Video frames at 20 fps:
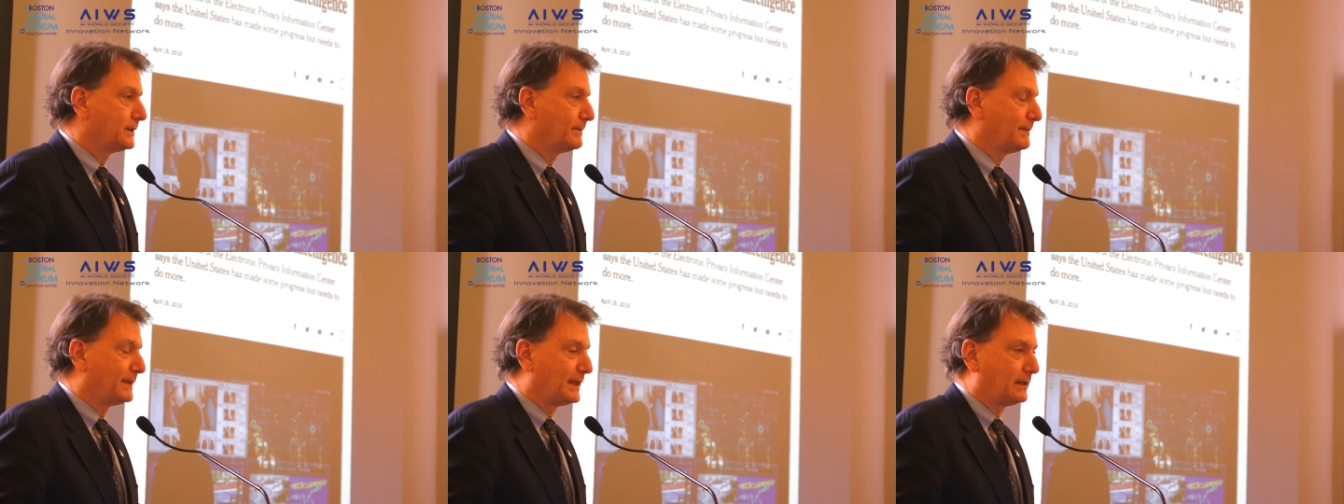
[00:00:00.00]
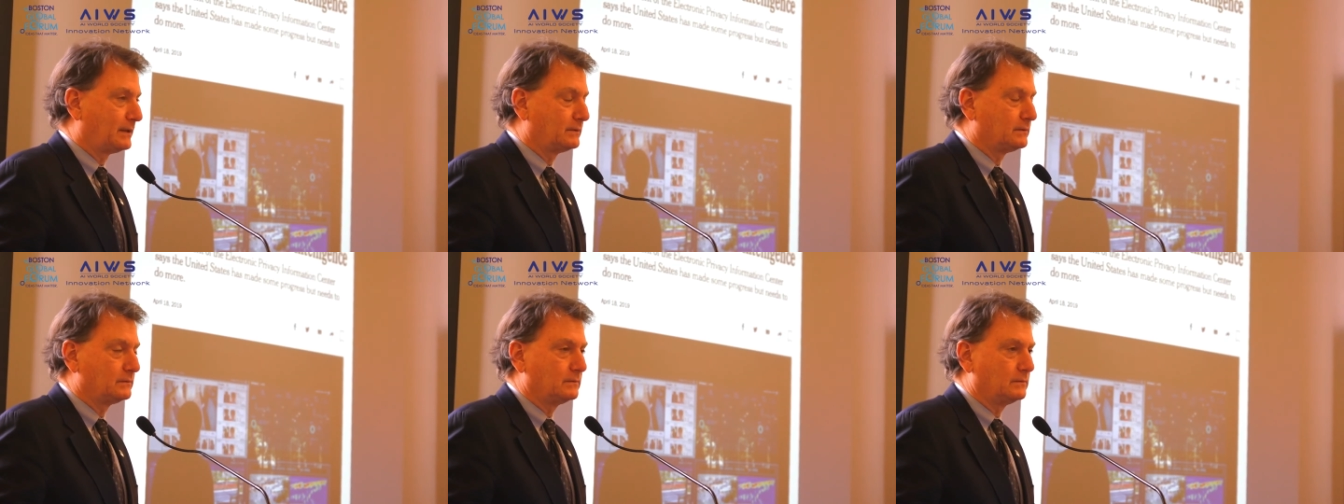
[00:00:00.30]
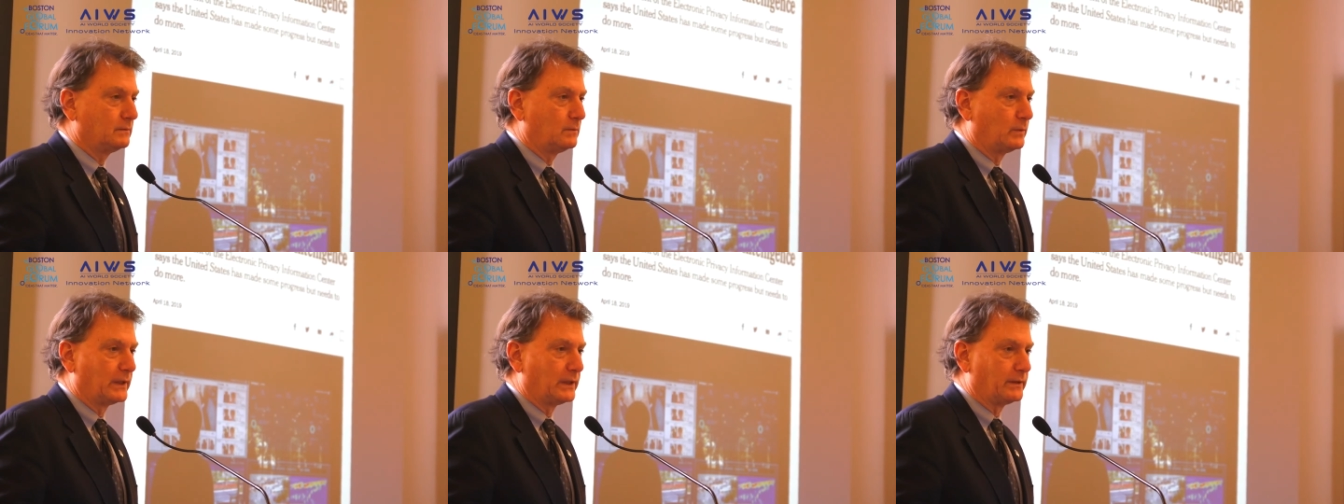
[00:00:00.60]
is on
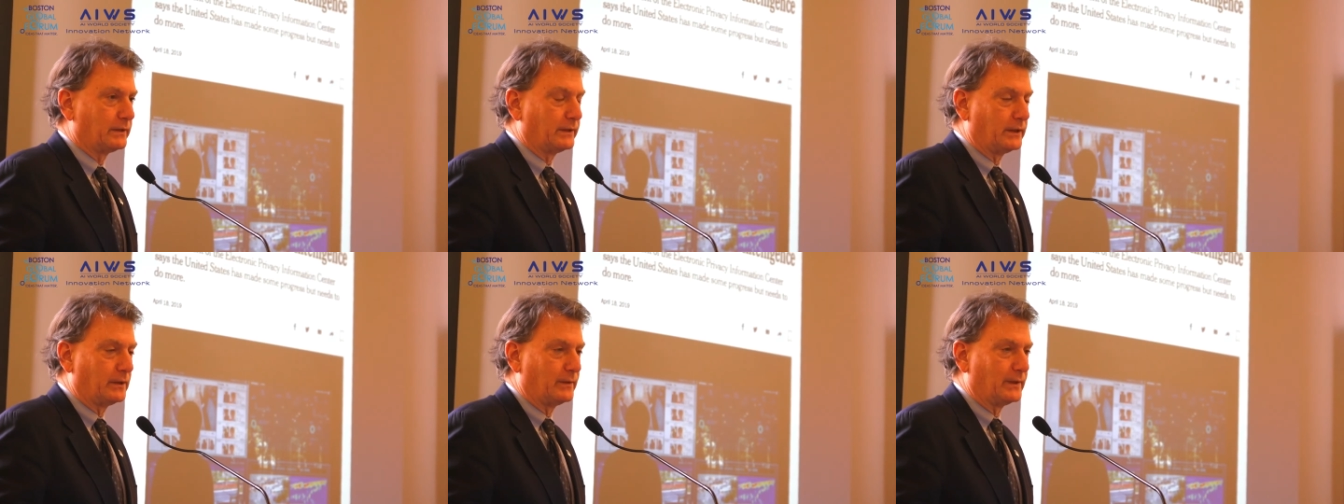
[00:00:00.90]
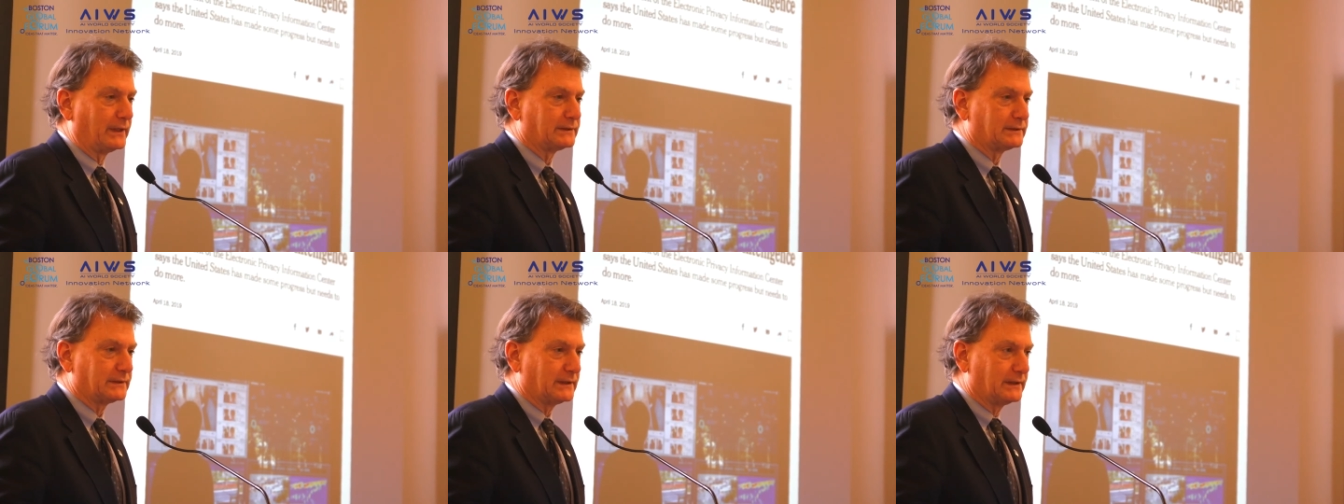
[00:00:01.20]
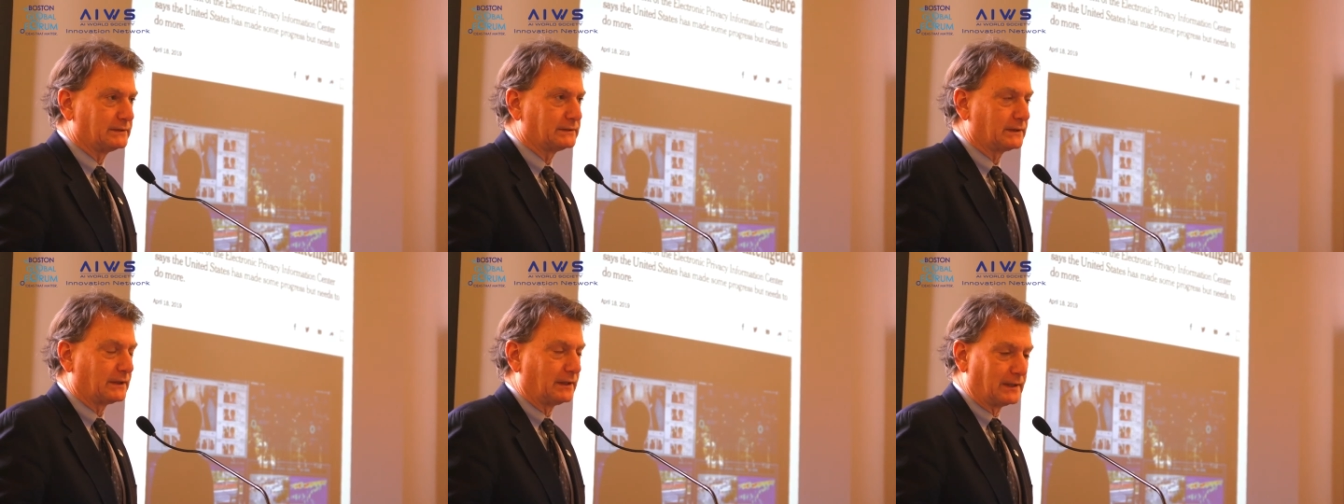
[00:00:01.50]
AI, but also
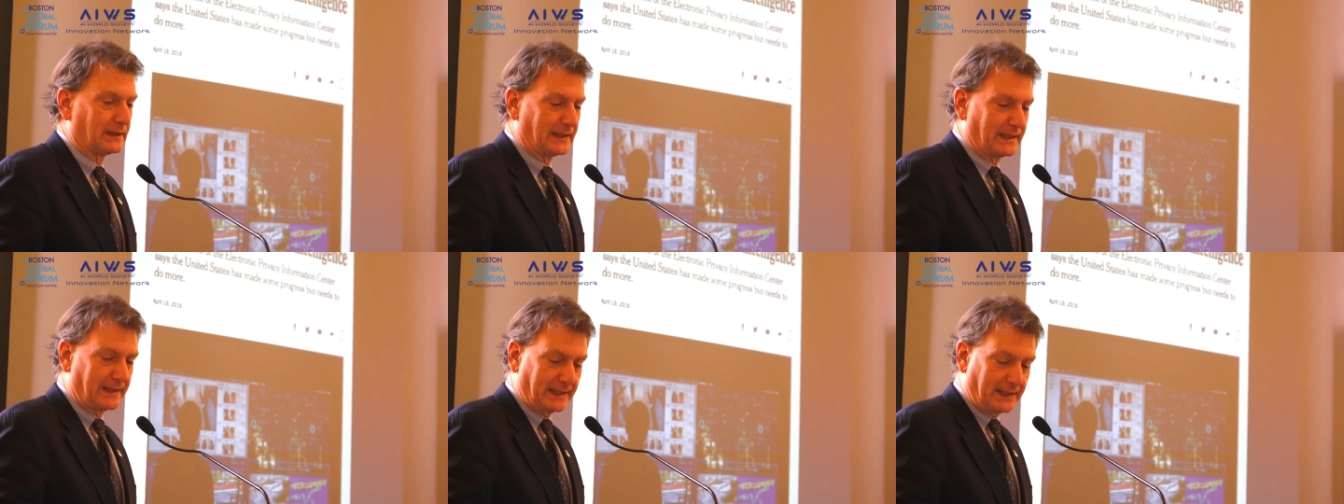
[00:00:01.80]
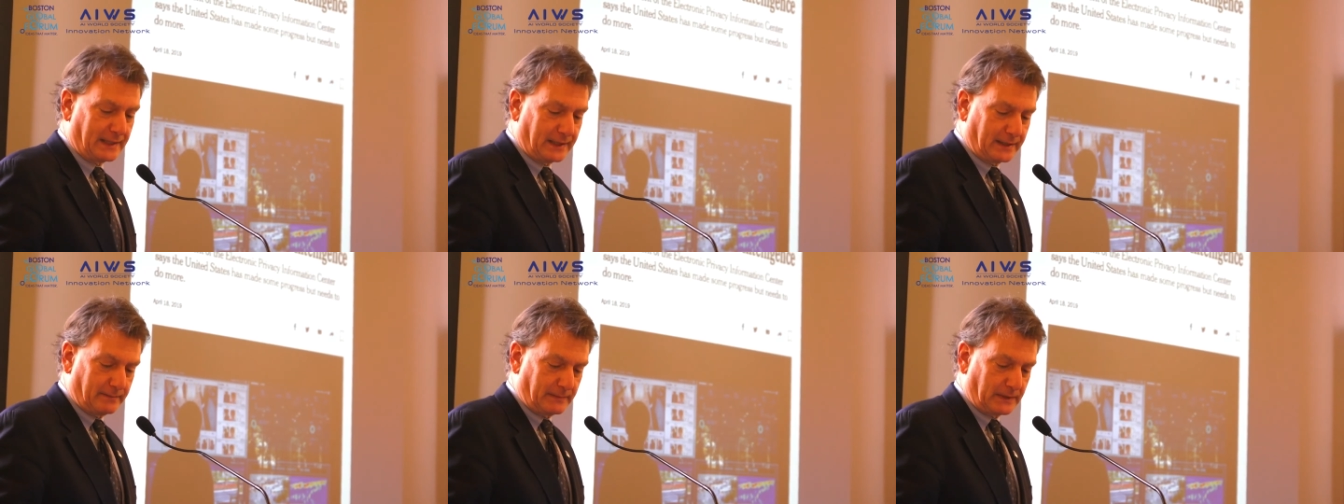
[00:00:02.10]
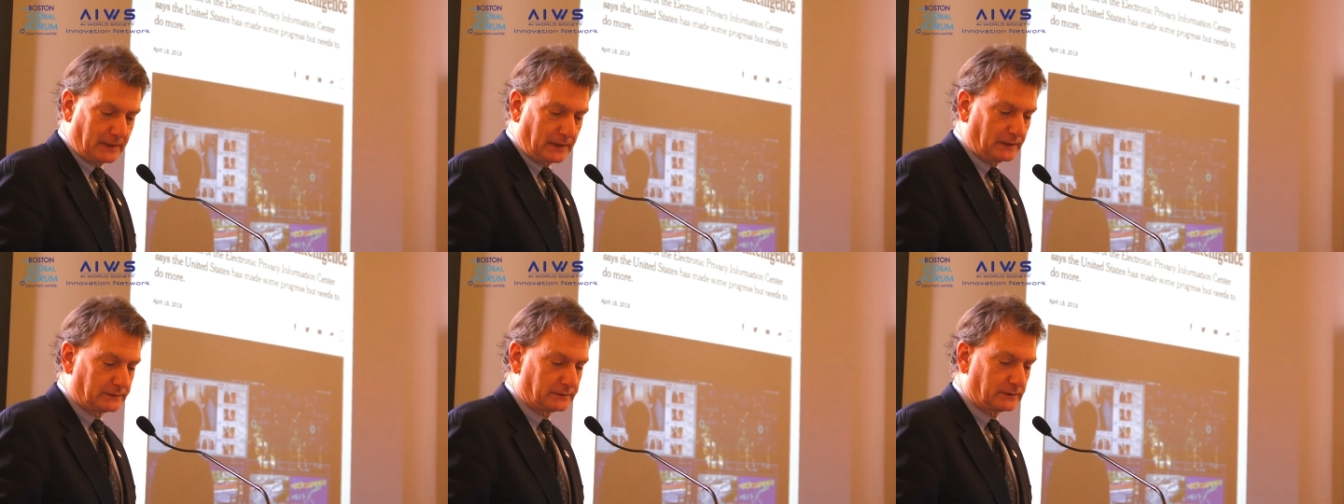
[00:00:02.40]
recognizing
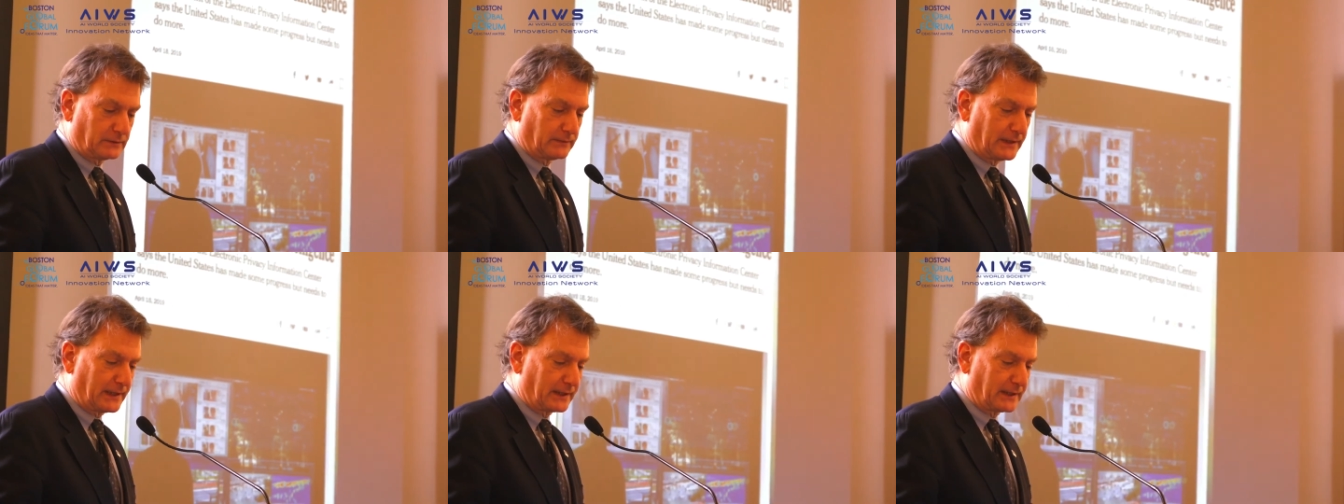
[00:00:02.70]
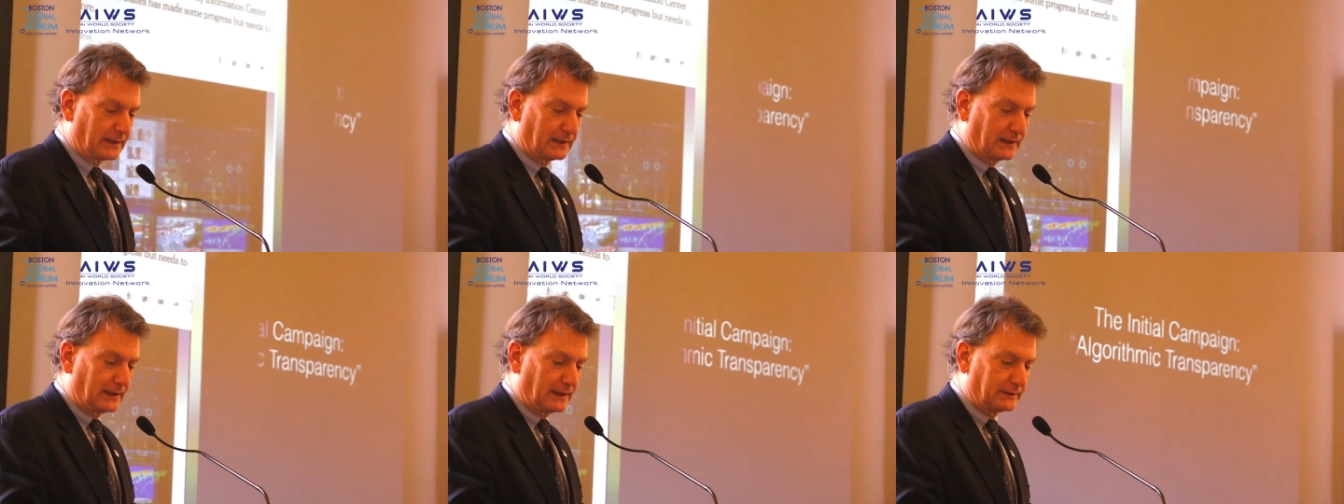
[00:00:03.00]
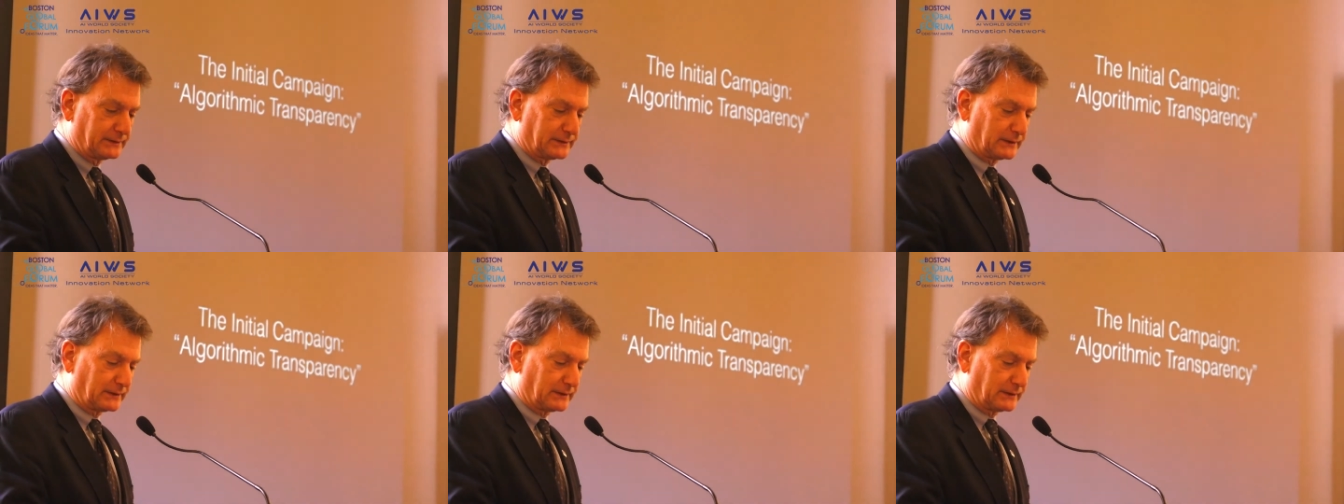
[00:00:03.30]
some progress.